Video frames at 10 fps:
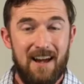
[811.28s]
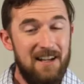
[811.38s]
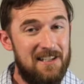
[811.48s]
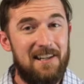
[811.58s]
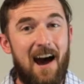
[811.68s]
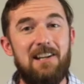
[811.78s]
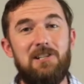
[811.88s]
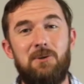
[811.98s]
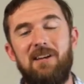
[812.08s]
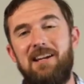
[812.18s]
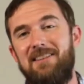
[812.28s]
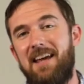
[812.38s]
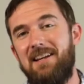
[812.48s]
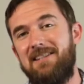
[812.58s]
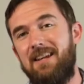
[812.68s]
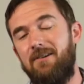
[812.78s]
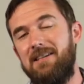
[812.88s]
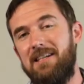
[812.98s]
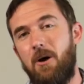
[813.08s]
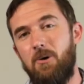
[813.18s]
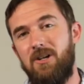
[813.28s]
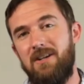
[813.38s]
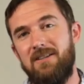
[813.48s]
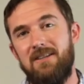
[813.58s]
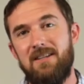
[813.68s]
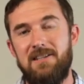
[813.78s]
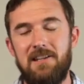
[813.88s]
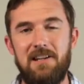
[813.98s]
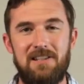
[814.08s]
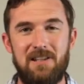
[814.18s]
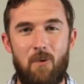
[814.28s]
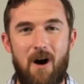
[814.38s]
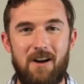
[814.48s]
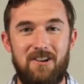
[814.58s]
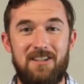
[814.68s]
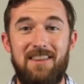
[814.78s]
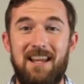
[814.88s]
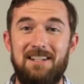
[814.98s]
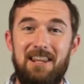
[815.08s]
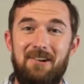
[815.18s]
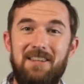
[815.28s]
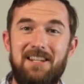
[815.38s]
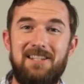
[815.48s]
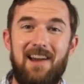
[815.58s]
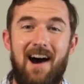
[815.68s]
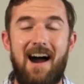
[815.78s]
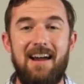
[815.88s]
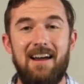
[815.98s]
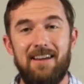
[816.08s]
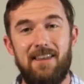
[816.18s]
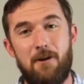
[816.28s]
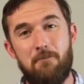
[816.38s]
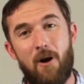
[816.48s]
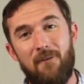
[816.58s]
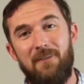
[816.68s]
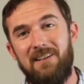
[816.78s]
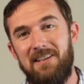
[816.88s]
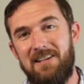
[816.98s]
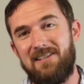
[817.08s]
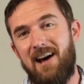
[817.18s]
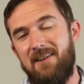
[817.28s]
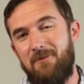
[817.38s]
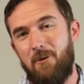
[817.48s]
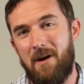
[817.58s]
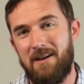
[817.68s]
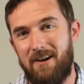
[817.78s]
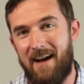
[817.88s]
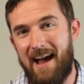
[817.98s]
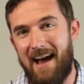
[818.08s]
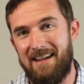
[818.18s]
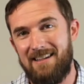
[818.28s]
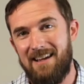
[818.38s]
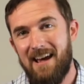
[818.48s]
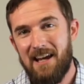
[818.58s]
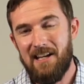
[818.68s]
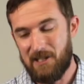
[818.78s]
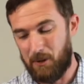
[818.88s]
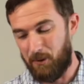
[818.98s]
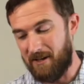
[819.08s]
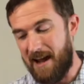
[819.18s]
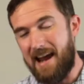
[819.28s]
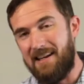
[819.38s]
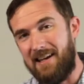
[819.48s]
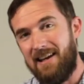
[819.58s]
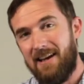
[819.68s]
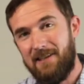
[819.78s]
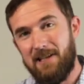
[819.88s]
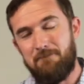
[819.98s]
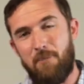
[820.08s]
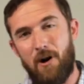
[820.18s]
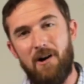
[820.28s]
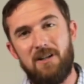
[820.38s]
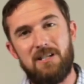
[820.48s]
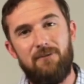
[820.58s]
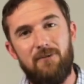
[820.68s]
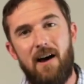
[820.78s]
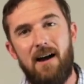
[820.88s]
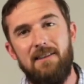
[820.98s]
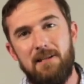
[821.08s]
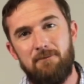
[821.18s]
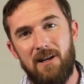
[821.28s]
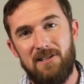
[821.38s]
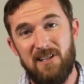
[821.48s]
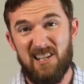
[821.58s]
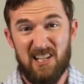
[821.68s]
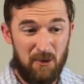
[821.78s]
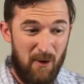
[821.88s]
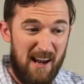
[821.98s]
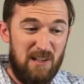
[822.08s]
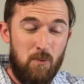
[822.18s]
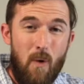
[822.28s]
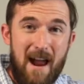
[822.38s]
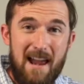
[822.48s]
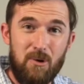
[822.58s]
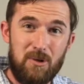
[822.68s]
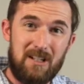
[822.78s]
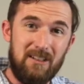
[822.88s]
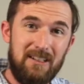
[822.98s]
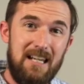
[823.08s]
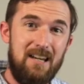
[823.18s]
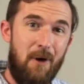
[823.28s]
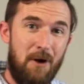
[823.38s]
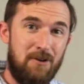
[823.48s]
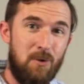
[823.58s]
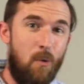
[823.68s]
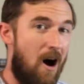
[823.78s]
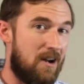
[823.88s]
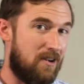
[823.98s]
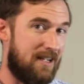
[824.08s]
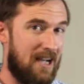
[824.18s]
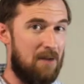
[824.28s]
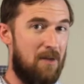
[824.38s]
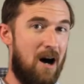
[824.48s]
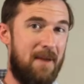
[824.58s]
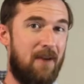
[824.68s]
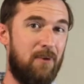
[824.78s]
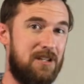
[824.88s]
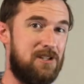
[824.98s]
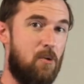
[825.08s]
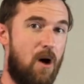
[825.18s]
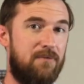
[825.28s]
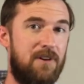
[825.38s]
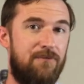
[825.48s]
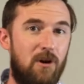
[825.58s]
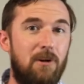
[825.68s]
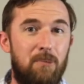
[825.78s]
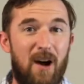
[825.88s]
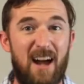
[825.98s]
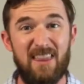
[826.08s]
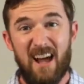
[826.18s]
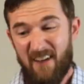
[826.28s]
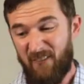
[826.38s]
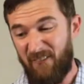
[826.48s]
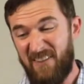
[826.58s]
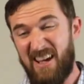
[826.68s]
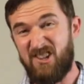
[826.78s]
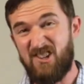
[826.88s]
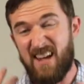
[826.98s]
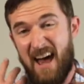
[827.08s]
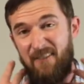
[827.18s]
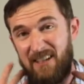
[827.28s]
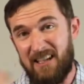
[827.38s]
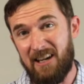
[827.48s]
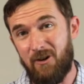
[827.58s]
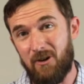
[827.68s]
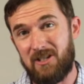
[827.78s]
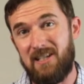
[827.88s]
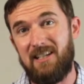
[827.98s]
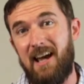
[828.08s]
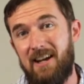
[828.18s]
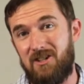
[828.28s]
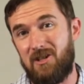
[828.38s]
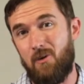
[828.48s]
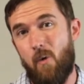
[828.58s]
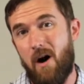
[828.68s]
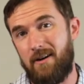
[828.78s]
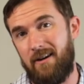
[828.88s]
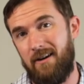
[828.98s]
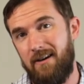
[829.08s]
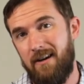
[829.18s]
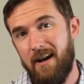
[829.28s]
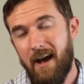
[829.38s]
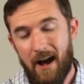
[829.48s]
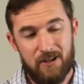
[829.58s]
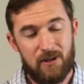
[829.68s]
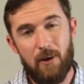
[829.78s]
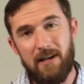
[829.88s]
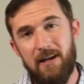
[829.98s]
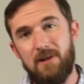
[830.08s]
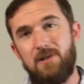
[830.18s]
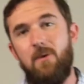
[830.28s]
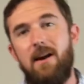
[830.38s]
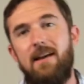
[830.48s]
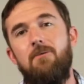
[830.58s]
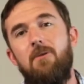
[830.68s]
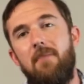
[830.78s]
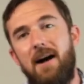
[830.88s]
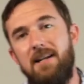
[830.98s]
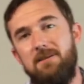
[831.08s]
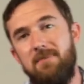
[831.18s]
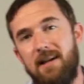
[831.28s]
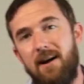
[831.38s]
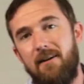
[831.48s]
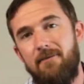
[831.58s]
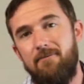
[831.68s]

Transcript: See, God has created things that are in the oceans, in the seas, and the waters, and things that are in the sky that are perfectly designed for where they're at. He's created these birds to fly in these places. He's created whales to live under the water and come up every so often for a breath, for fish to have gills to catch the water. And so here's what it reminds me of.